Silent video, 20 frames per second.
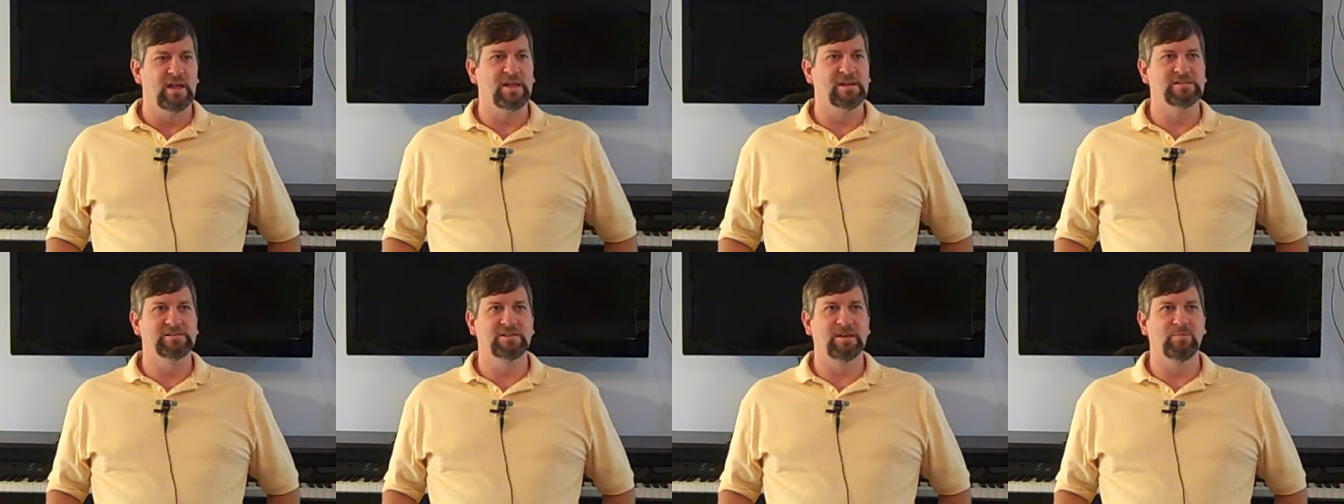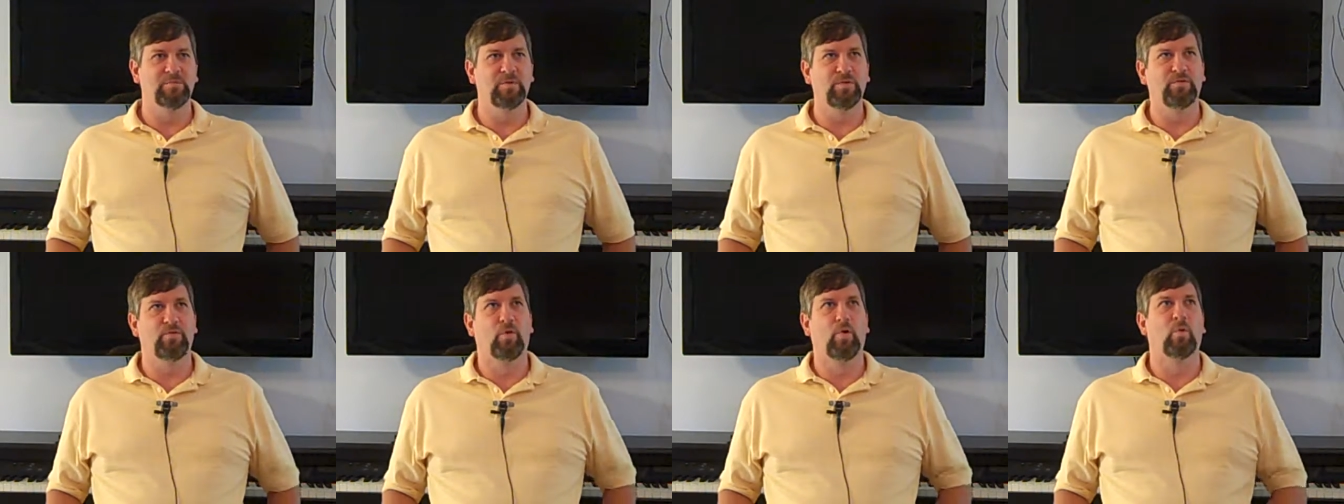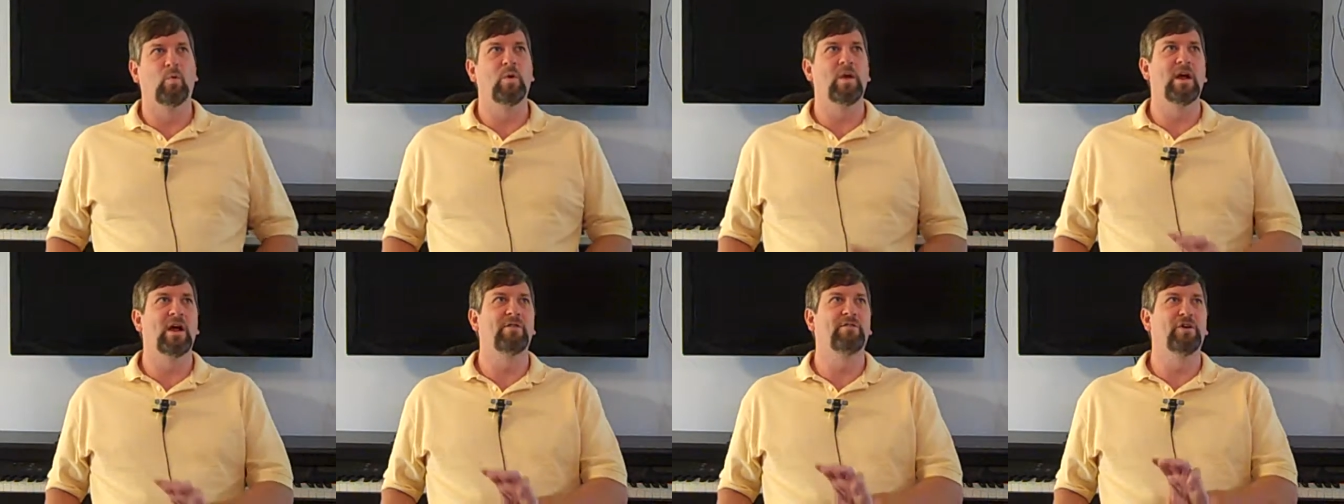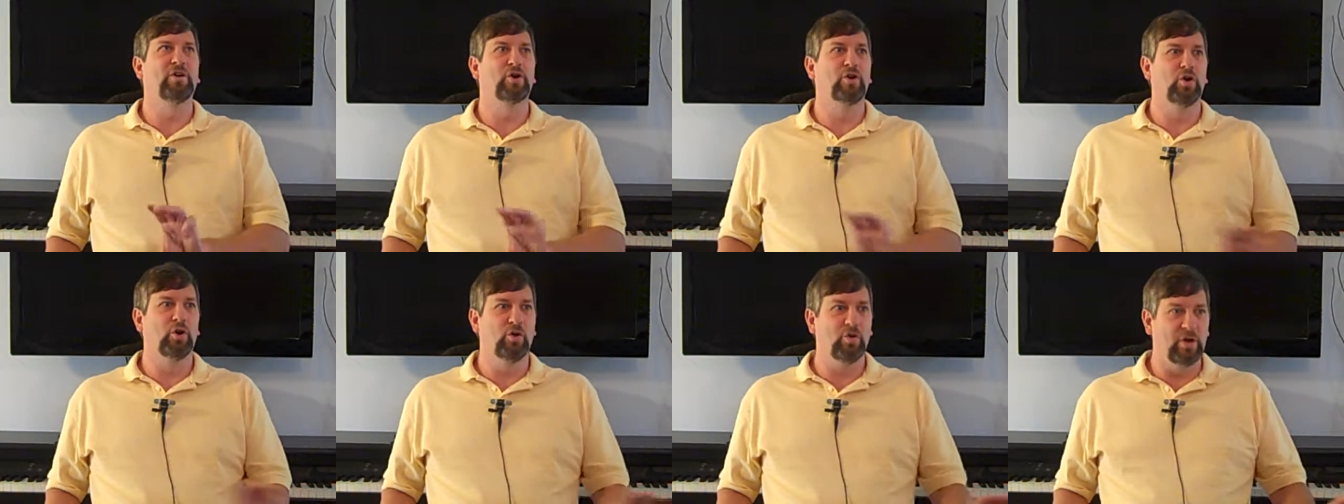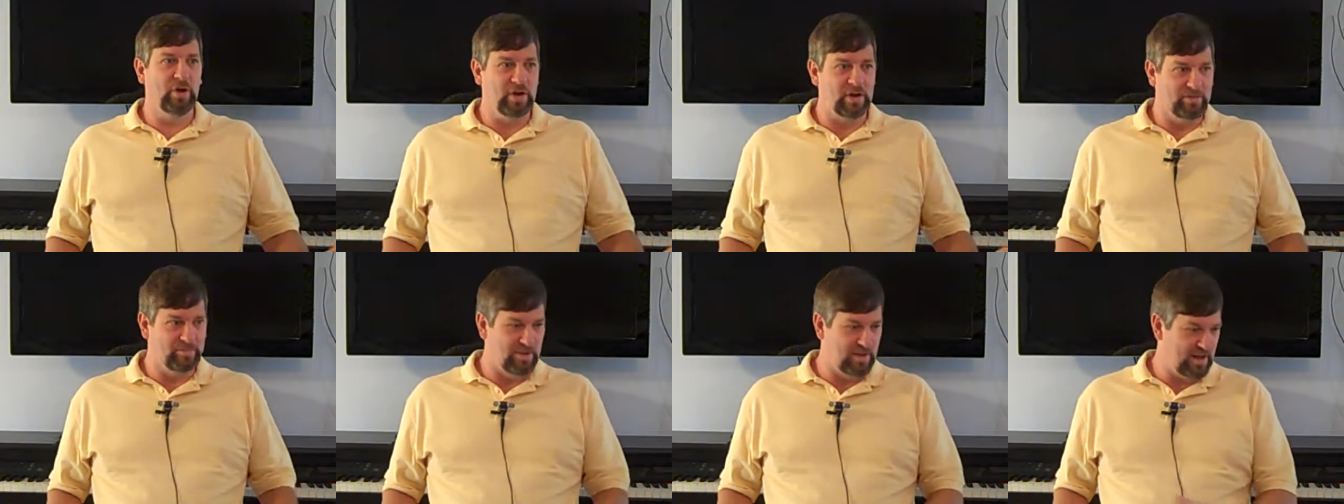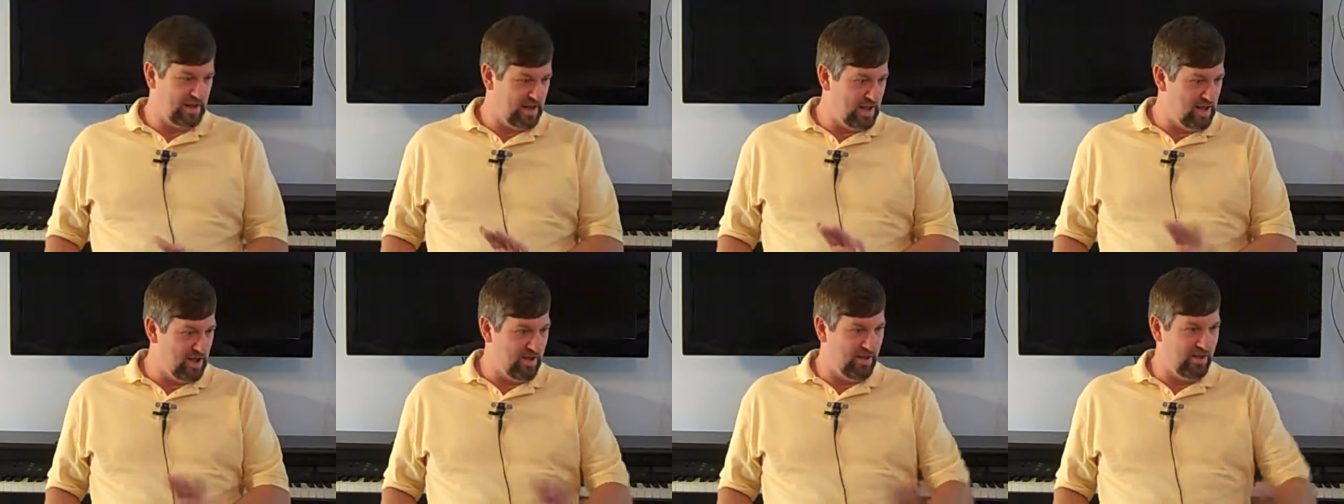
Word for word: It said before we ever knew him, he,